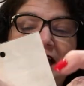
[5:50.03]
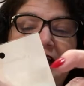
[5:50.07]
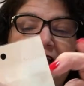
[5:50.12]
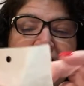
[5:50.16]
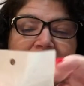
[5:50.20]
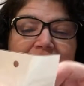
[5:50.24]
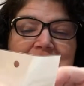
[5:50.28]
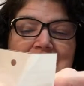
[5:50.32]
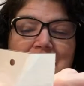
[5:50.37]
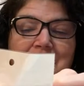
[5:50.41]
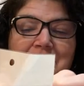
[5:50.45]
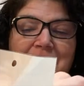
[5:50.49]
get
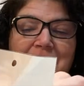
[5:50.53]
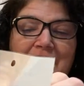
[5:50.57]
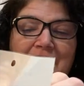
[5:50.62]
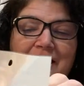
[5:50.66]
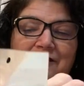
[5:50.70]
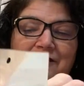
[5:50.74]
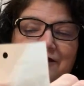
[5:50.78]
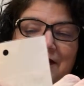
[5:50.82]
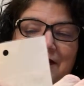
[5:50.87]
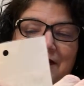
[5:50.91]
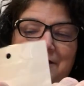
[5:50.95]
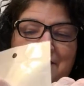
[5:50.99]
something
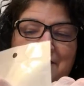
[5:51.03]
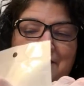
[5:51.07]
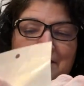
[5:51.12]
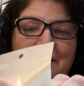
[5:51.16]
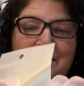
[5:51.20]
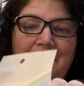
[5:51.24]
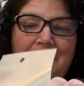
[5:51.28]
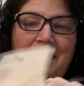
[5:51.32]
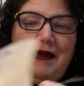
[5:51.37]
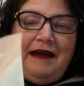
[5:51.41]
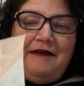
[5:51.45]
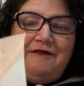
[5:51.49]
from
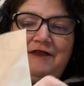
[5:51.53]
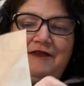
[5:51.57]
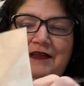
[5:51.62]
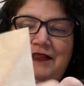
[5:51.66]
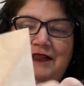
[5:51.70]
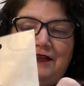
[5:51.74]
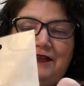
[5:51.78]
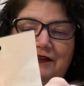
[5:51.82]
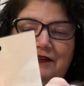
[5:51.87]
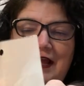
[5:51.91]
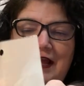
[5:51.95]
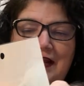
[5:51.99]
every
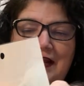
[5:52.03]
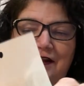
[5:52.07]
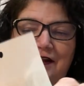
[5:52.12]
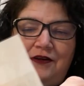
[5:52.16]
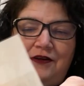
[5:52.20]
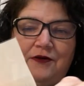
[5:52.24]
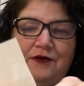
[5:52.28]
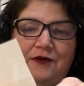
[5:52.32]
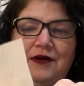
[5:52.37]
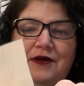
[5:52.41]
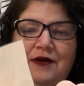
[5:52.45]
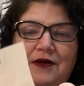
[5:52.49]
little
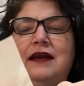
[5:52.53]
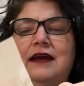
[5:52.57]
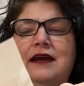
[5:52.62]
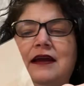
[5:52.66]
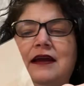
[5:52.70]
category.